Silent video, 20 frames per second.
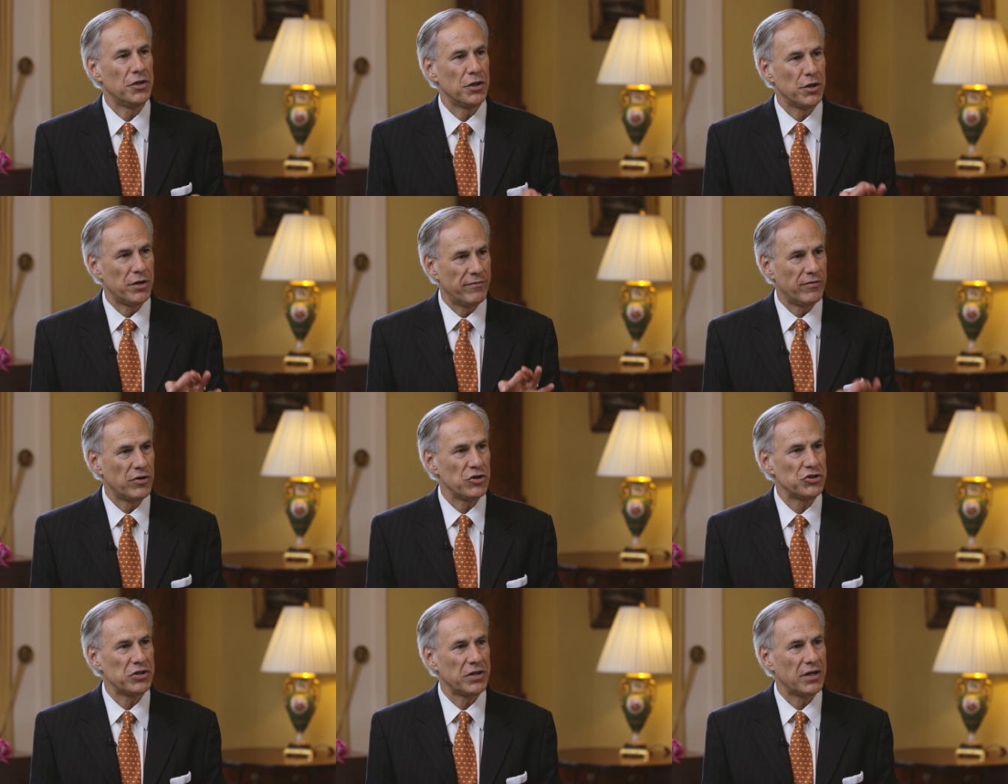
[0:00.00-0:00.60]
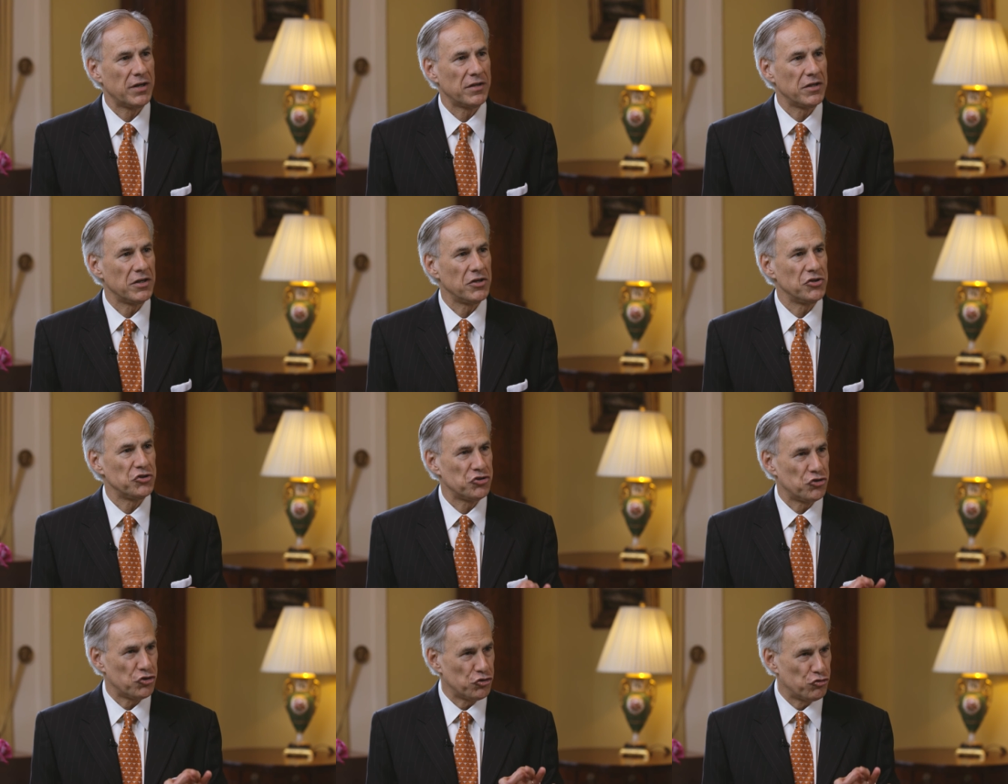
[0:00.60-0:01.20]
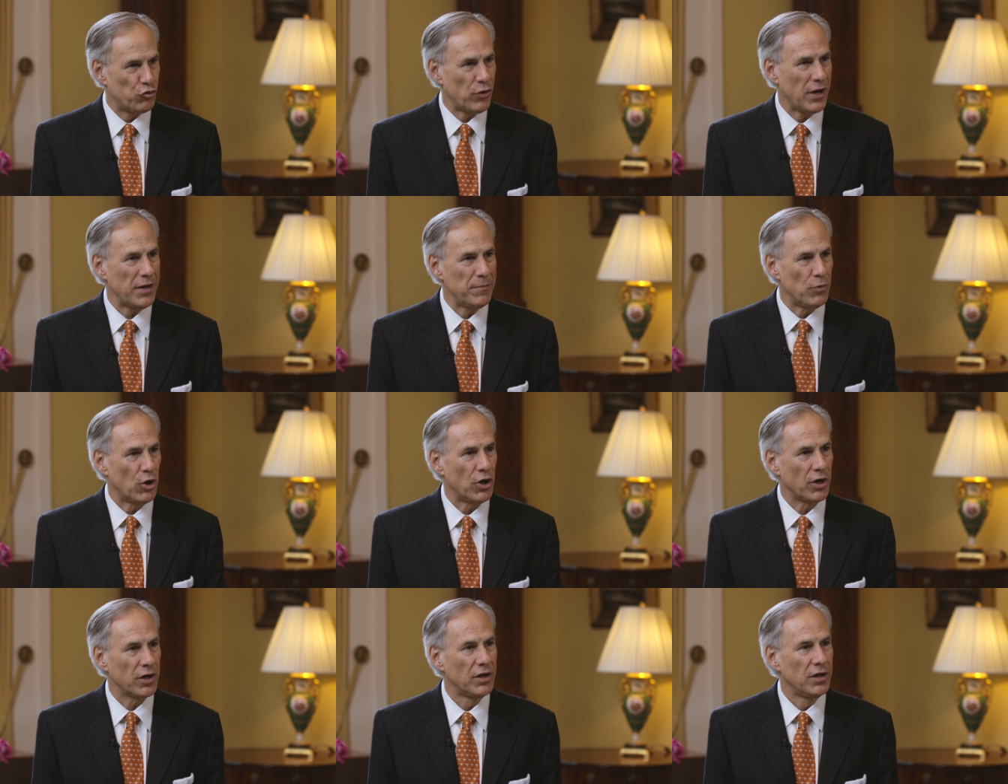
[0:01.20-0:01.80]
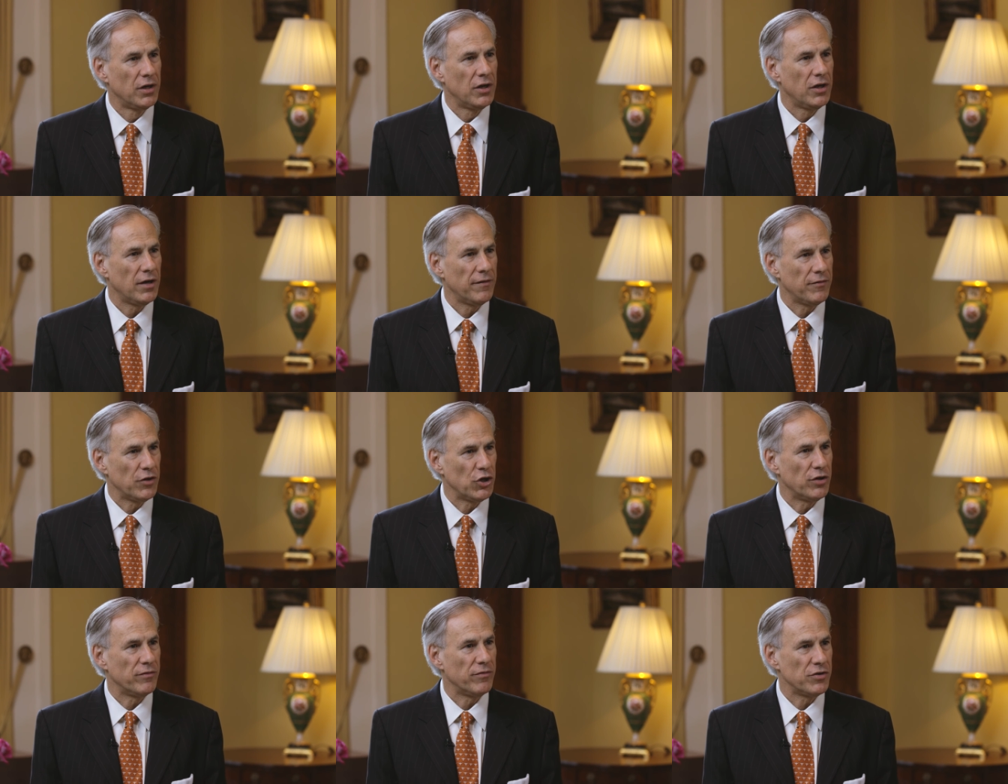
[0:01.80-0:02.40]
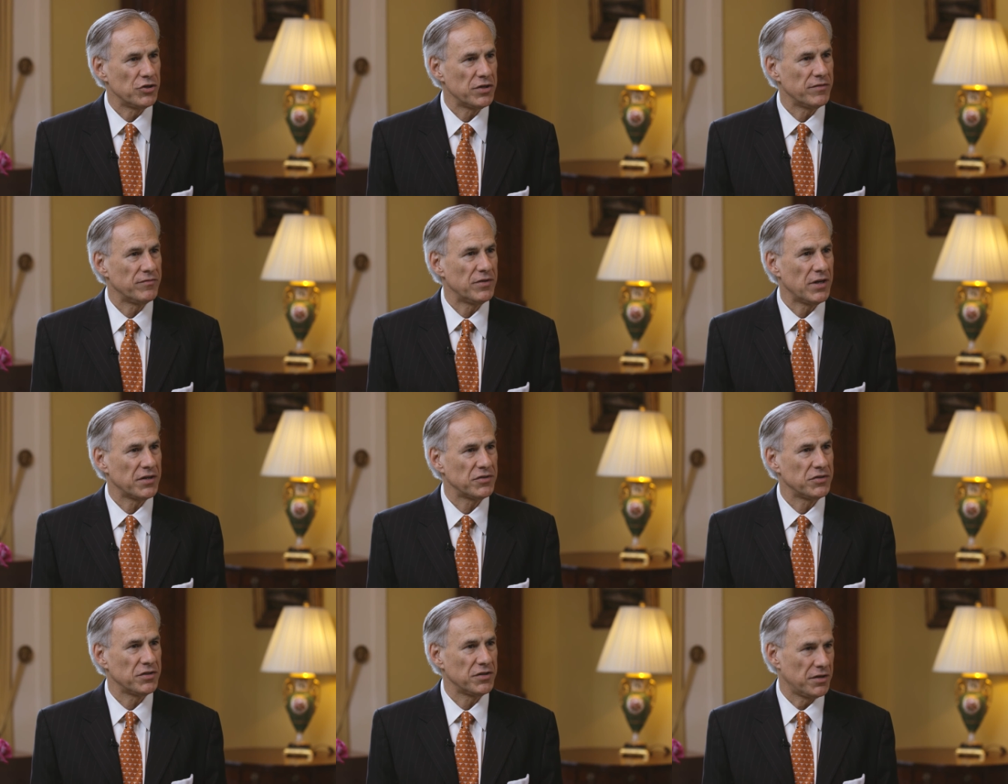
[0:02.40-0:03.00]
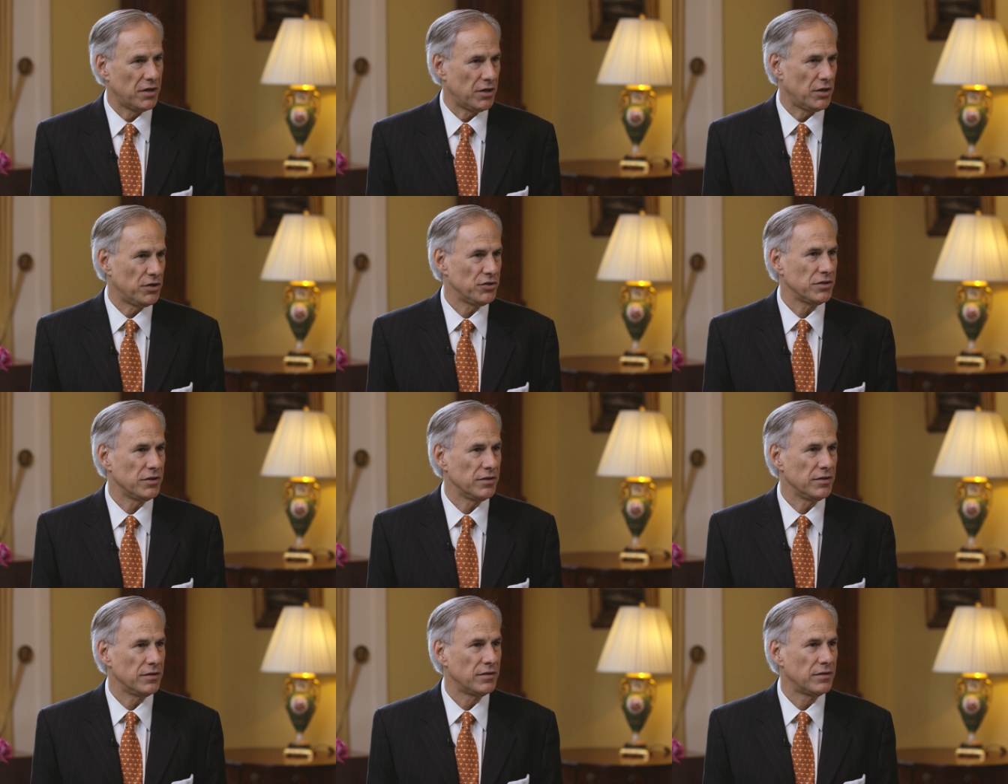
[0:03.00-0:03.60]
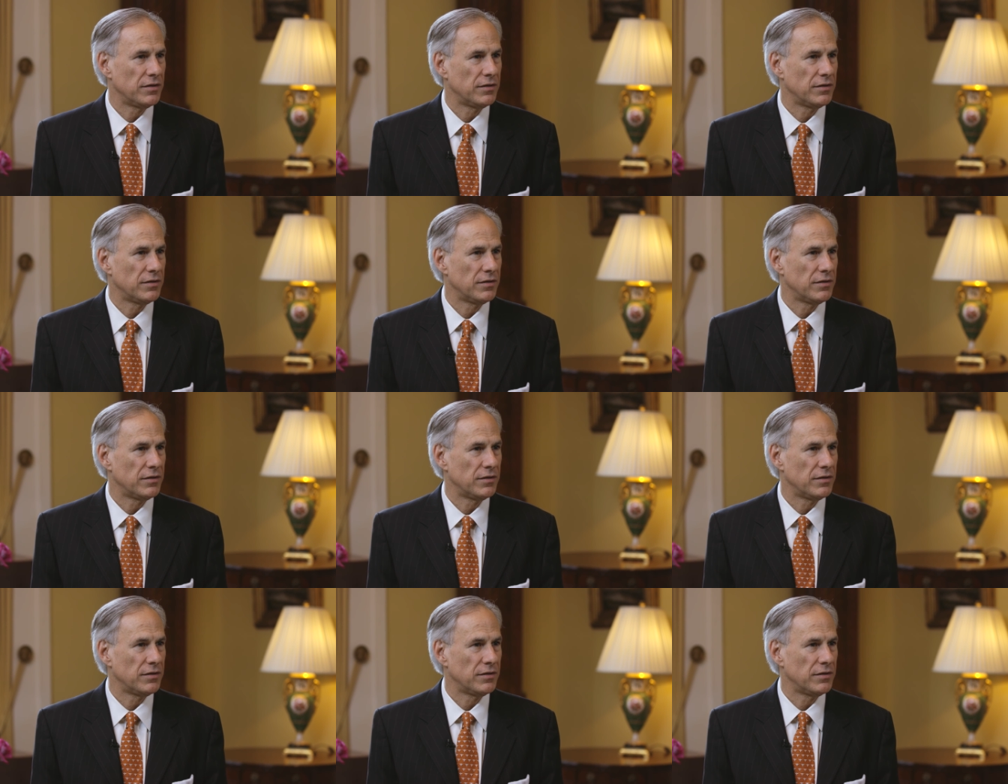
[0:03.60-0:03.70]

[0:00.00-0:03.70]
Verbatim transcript: the diversity that is the trademark of the University of Texas at Austin.